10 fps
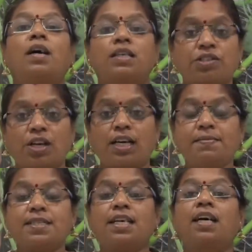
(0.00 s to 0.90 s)

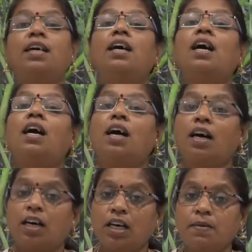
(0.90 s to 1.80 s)
shrubs,
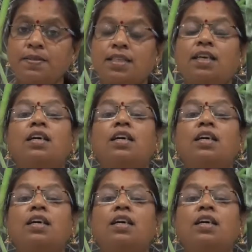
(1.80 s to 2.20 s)
herbs,